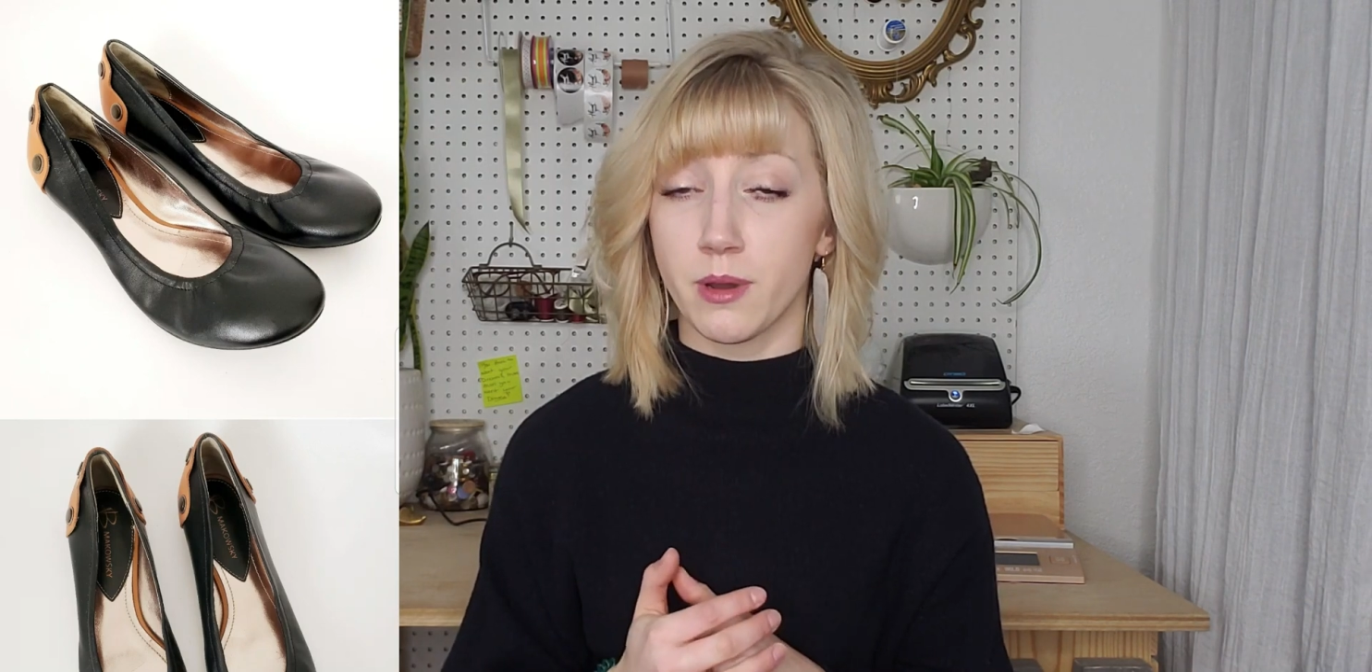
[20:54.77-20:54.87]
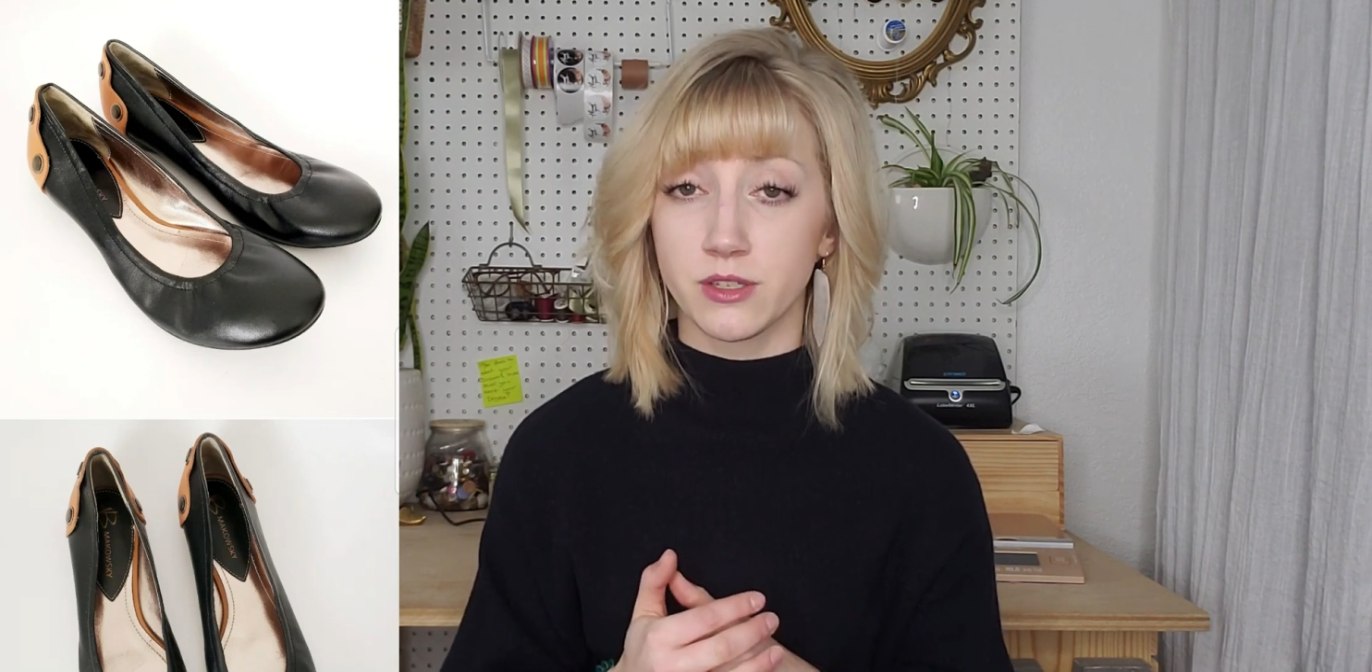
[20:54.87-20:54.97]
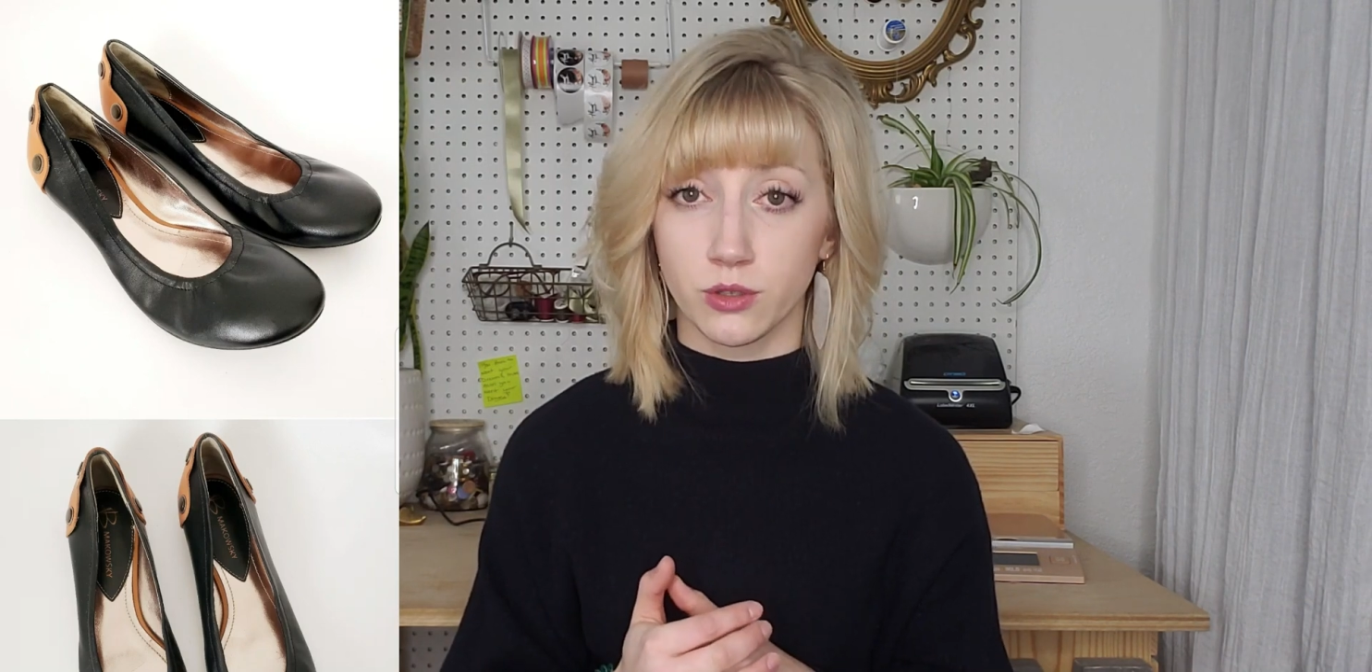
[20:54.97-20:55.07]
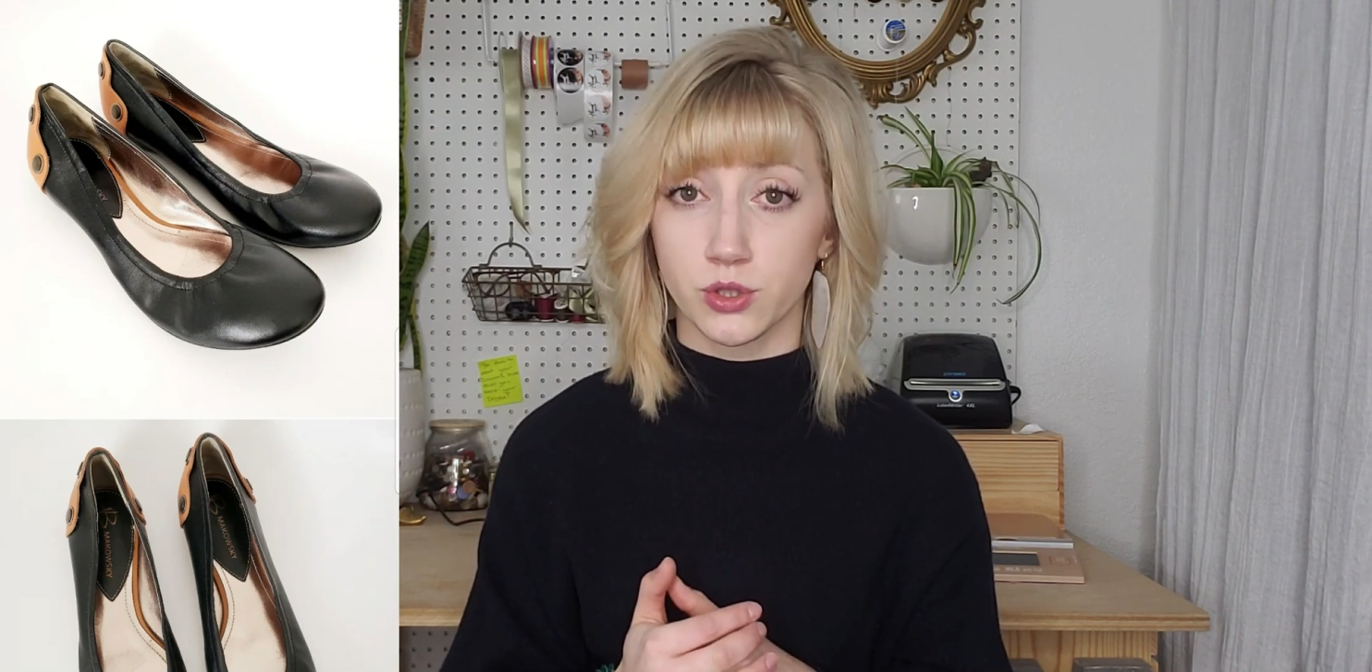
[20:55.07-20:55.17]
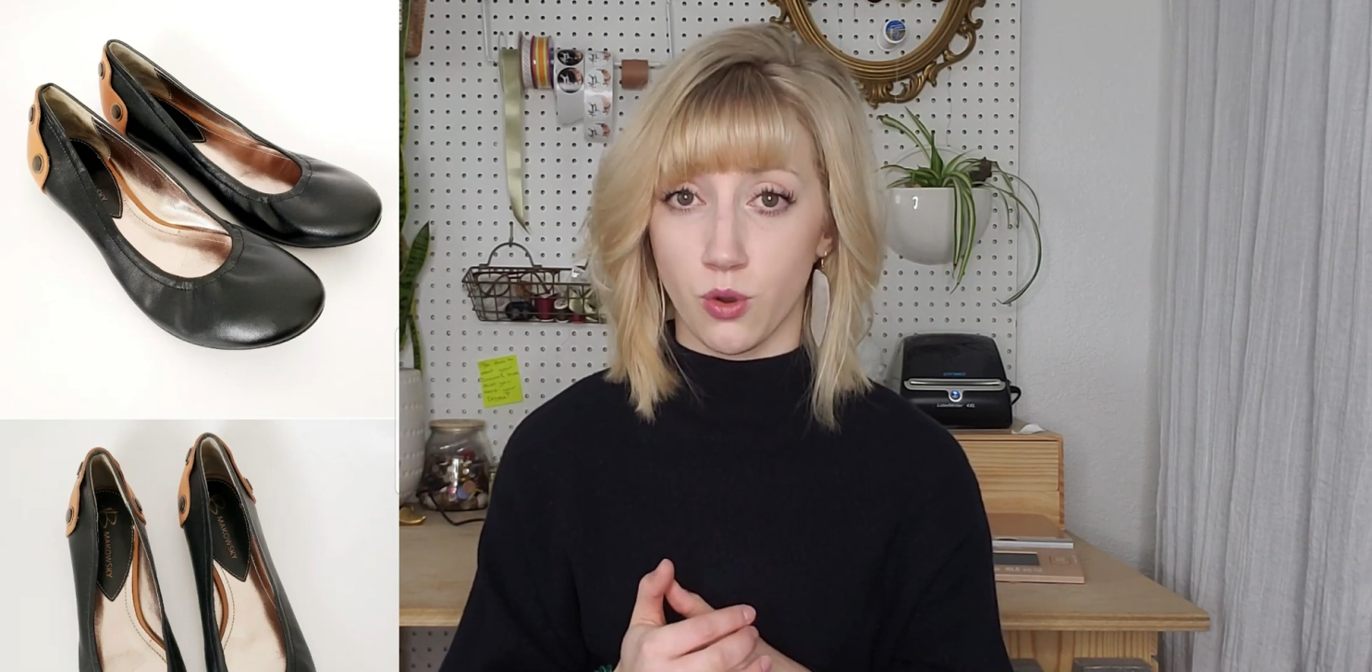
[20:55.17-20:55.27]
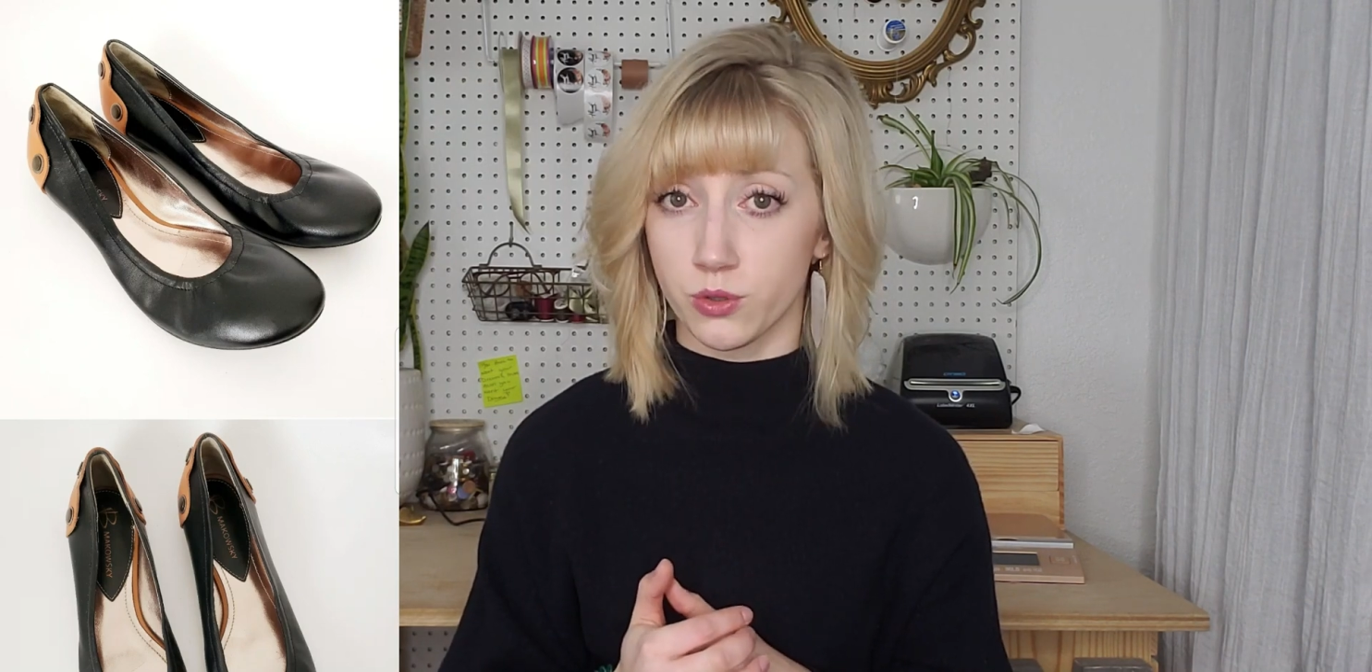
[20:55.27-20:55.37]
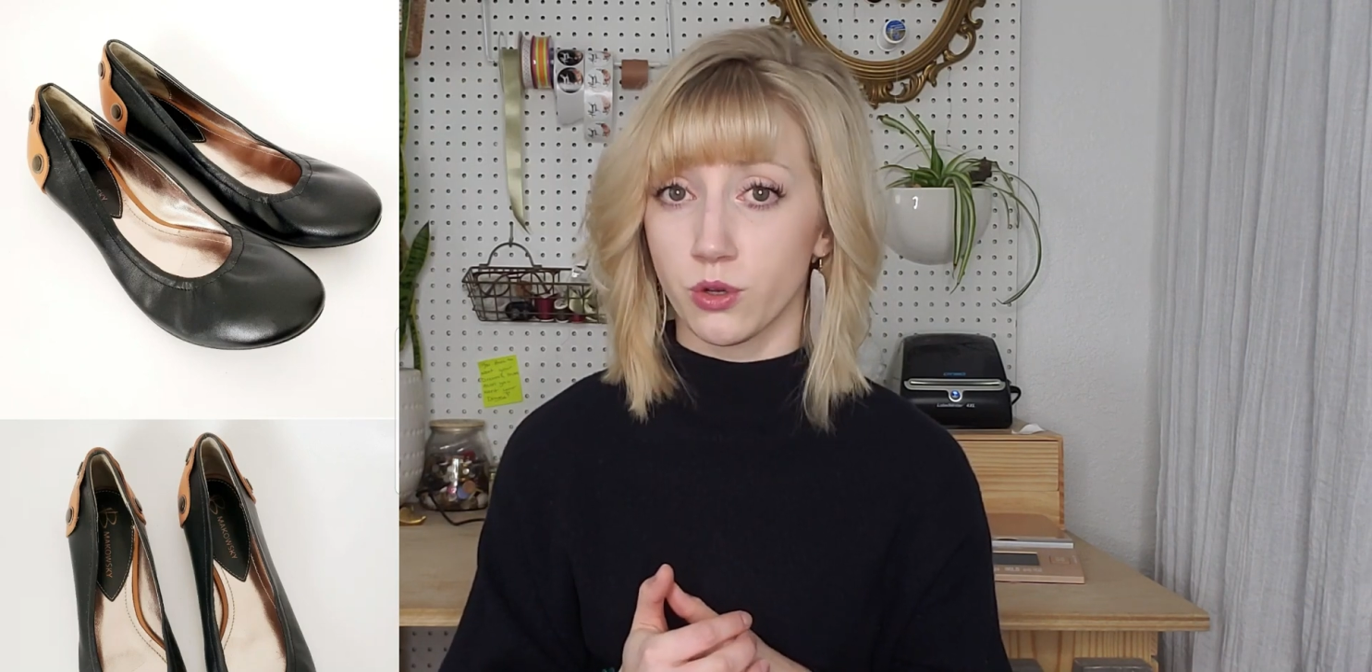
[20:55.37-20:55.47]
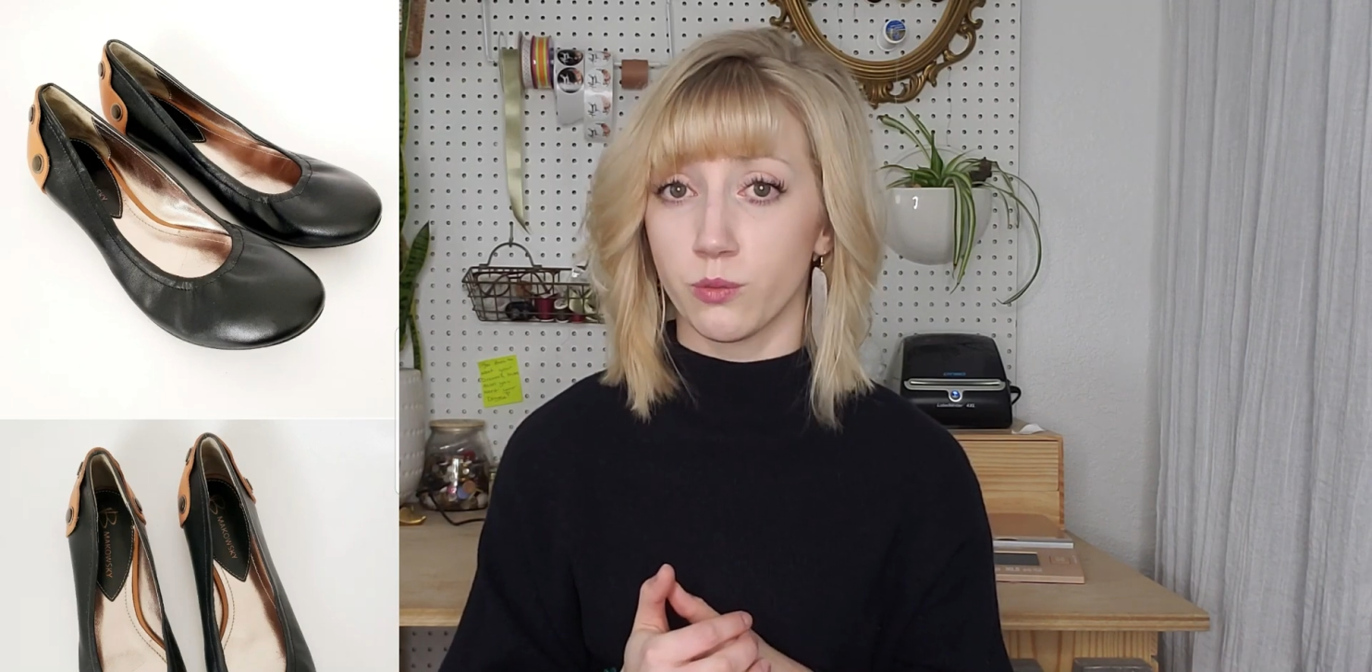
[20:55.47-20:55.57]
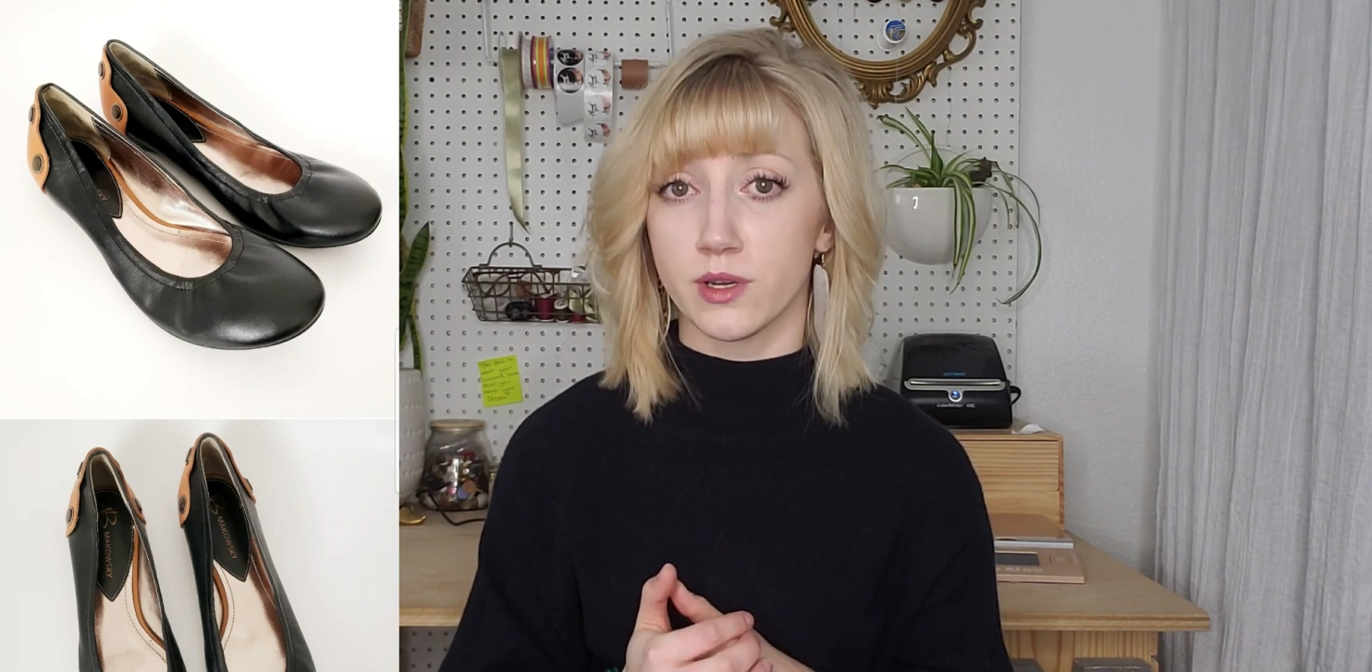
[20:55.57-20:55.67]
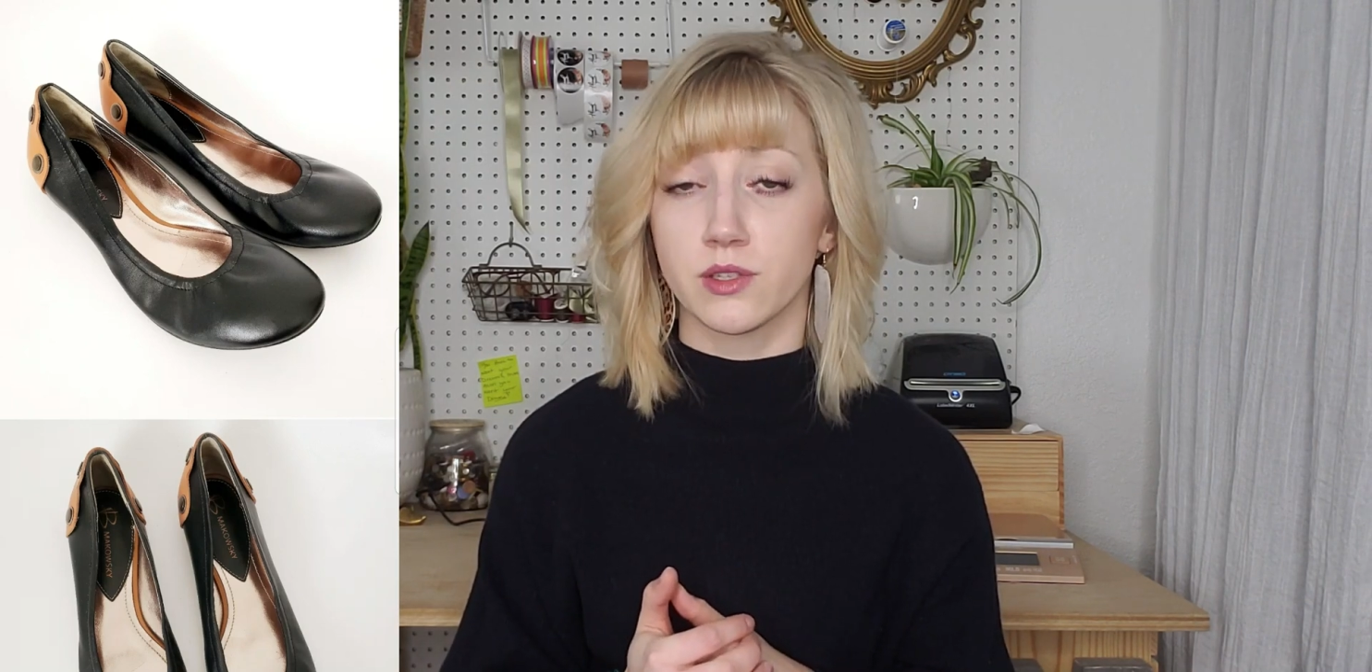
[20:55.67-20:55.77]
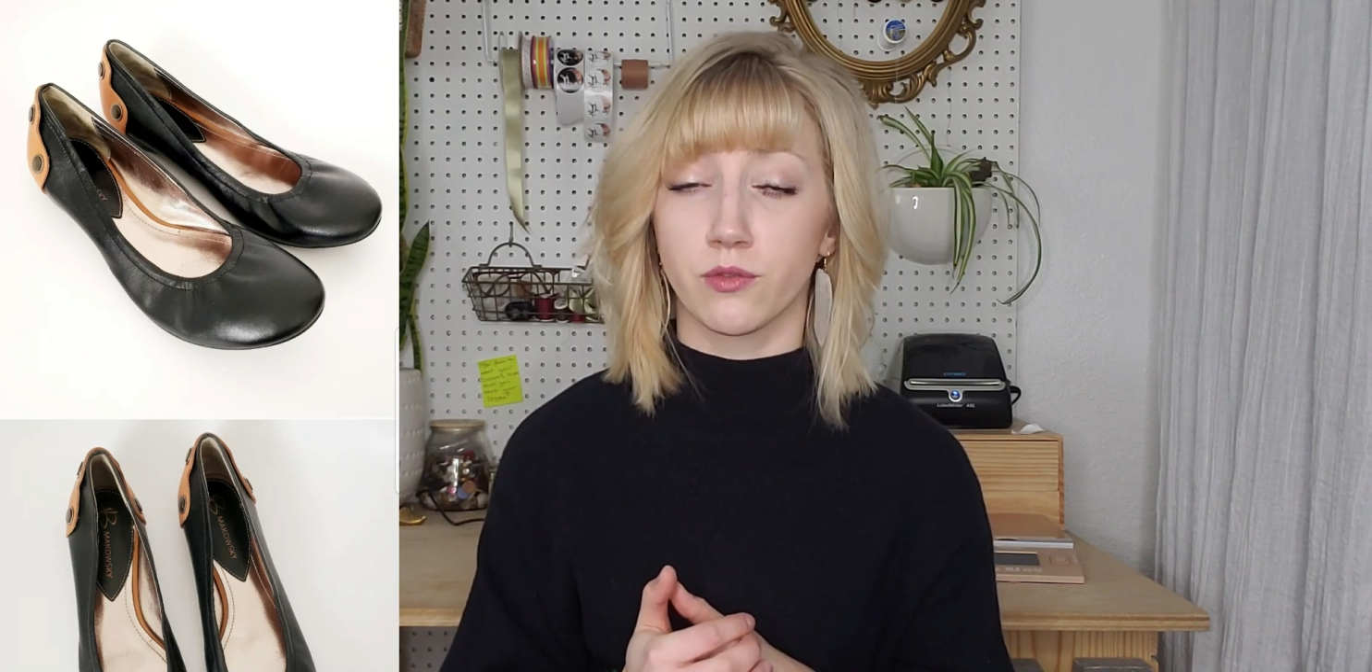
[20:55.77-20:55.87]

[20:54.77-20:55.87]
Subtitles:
bundle total was